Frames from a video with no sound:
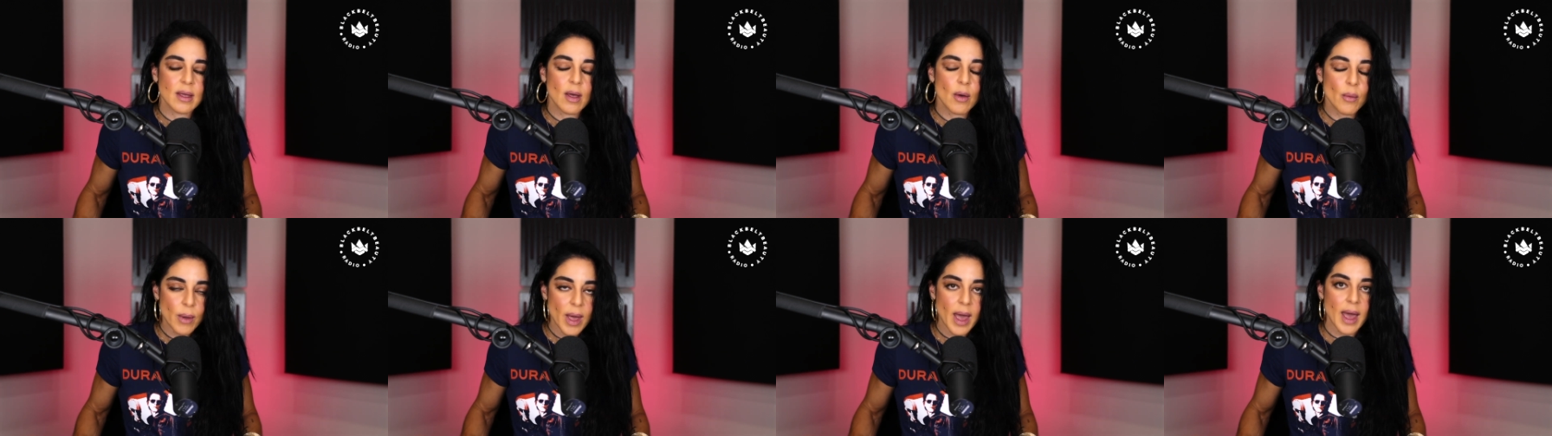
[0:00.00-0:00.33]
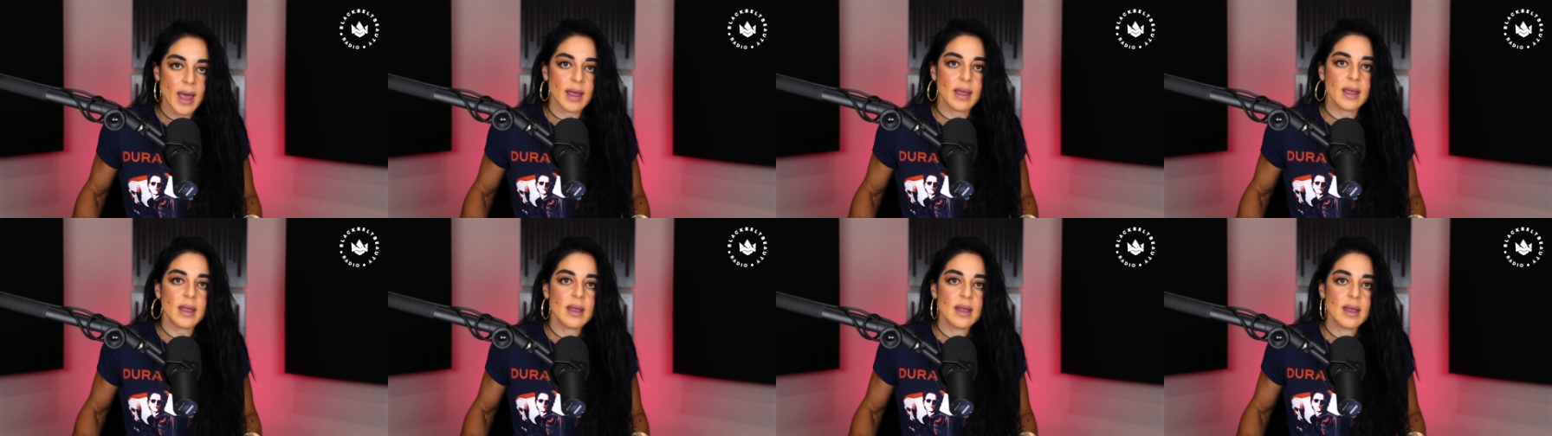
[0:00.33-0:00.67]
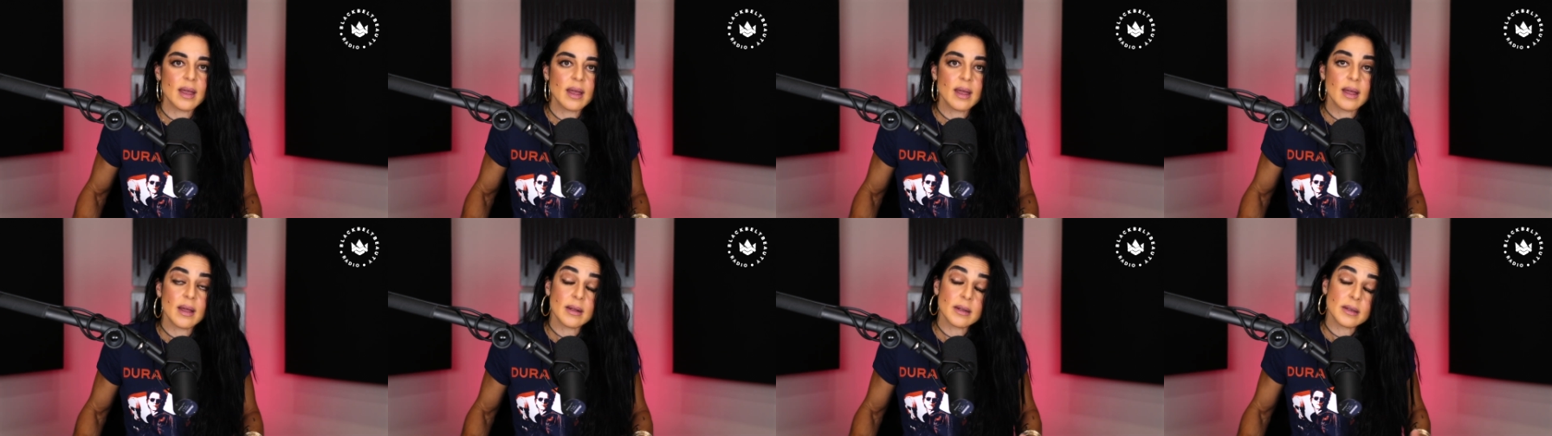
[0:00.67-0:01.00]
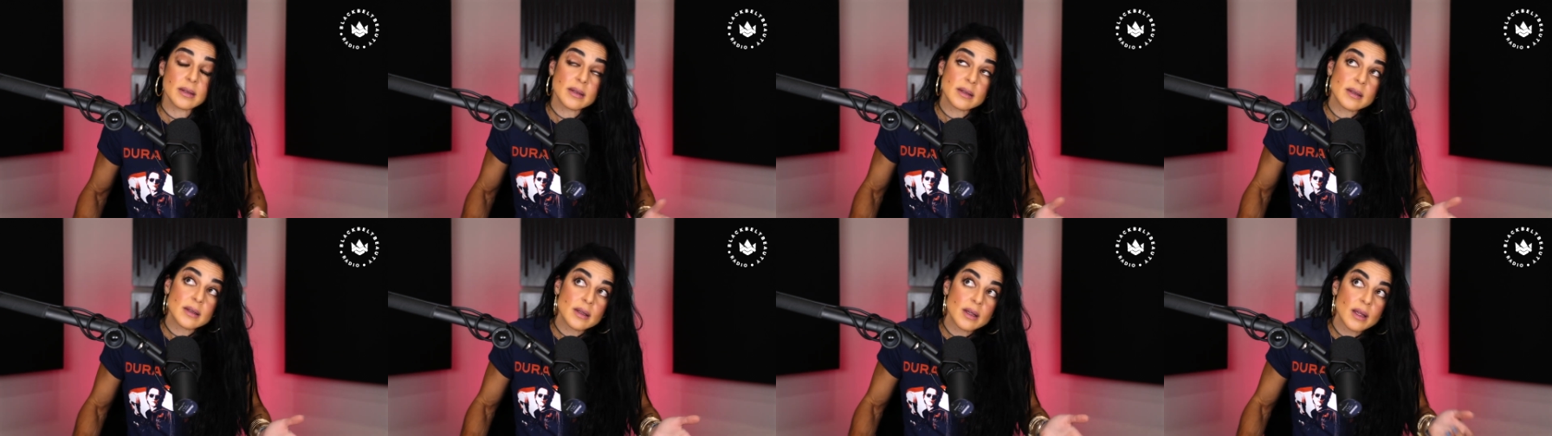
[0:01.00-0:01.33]
Okay?
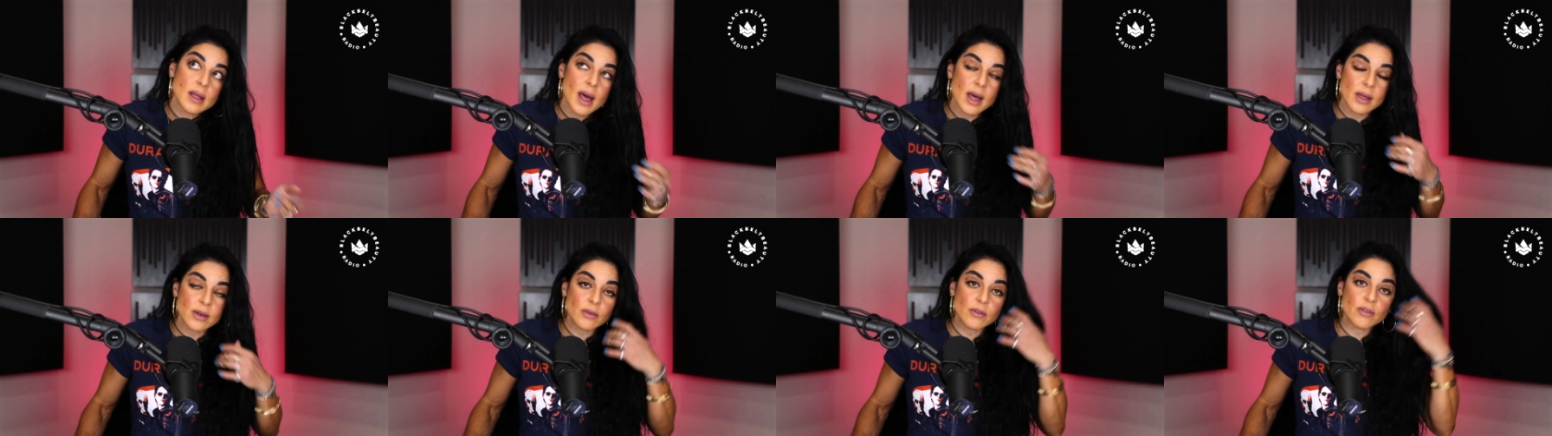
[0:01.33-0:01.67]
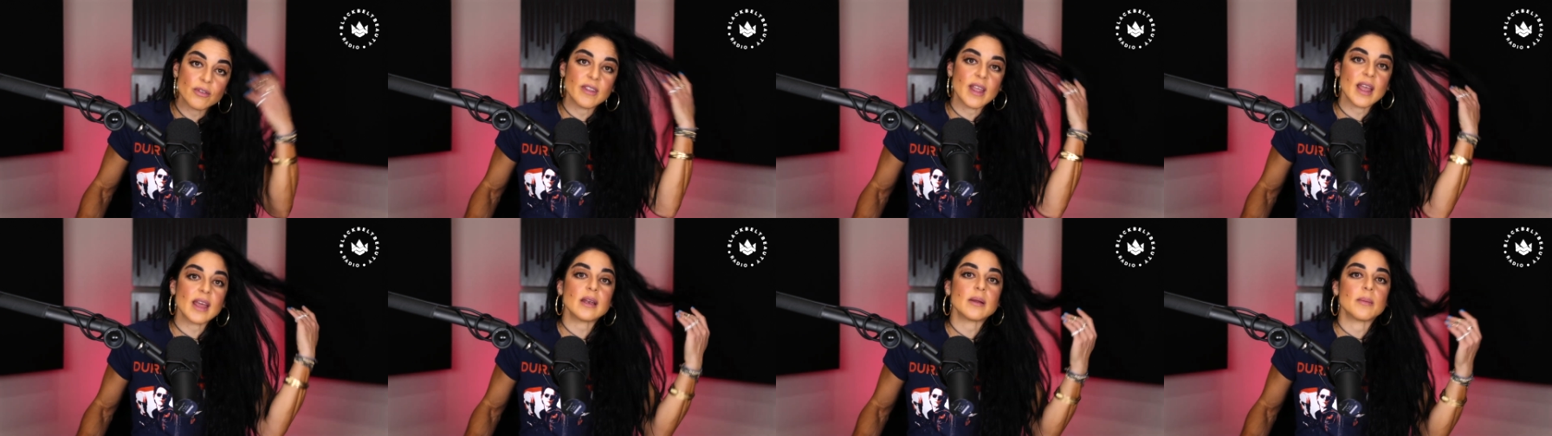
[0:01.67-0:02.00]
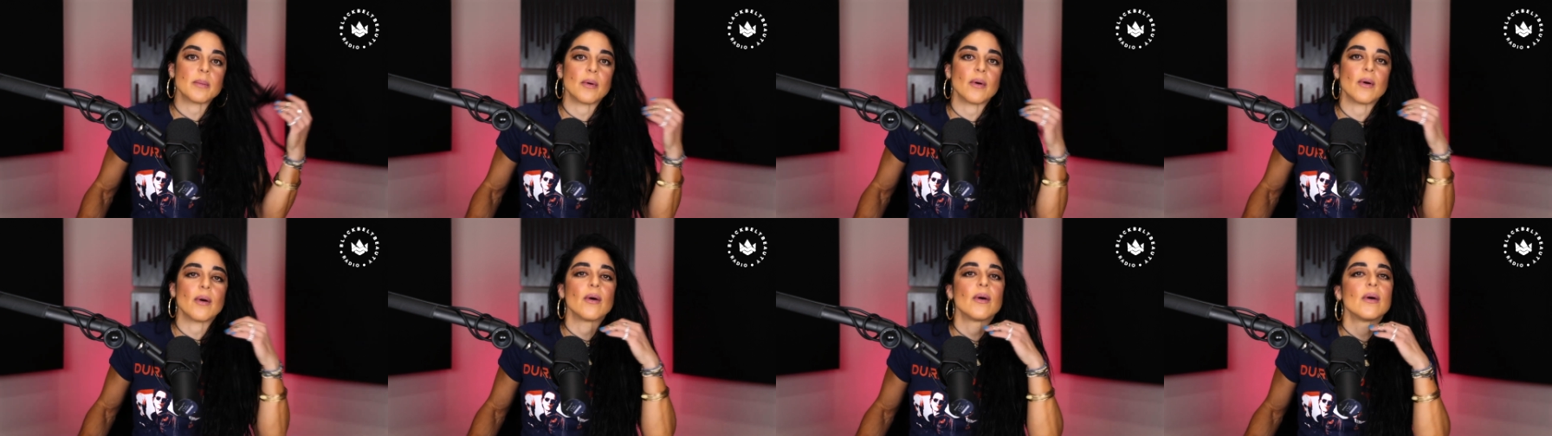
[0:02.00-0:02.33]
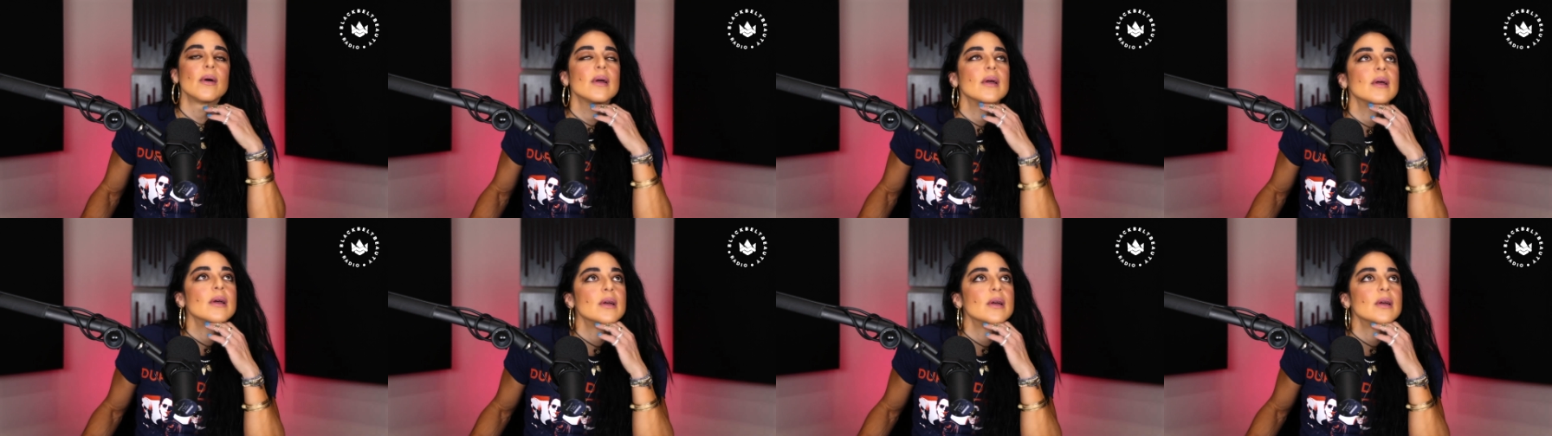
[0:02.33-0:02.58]
Understandable.